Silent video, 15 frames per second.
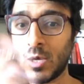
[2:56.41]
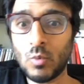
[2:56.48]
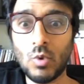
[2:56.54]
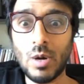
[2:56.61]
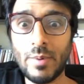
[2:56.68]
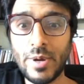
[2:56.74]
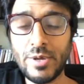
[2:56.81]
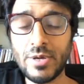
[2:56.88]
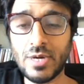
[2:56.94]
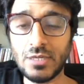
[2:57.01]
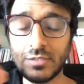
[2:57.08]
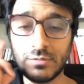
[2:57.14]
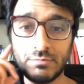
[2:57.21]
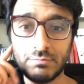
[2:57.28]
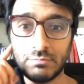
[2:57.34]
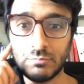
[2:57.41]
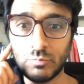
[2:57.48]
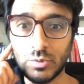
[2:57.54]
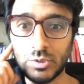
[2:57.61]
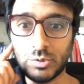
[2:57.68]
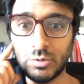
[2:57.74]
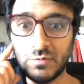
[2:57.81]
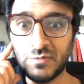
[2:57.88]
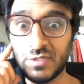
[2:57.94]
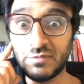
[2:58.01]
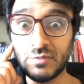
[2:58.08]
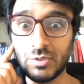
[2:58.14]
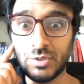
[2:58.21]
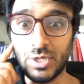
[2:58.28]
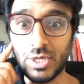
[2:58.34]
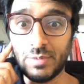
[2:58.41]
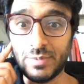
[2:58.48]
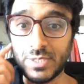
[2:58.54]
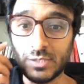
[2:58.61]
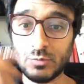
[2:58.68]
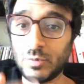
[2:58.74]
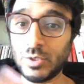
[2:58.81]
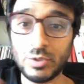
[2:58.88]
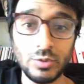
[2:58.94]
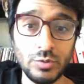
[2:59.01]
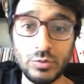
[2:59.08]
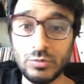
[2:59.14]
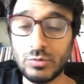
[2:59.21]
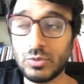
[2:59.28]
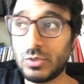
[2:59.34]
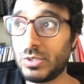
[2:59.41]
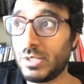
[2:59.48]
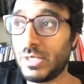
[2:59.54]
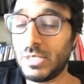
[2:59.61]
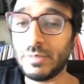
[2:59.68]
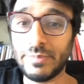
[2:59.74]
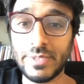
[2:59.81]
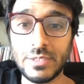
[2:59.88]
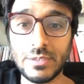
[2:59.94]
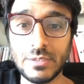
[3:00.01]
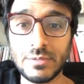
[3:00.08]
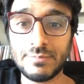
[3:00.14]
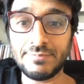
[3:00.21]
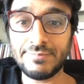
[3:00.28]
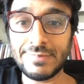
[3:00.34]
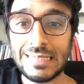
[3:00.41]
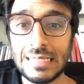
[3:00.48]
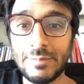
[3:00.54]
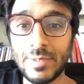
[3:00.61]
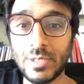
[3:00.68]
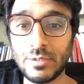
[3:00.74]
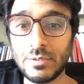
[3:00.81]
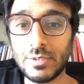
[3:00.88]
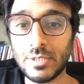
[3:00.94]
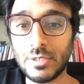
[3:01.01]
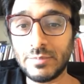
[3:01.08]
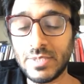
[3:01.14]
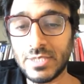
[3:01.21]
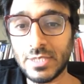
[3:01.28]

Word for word: What about you guys? What's your favorite database? What do you use on a daily basis? Let me know in the comment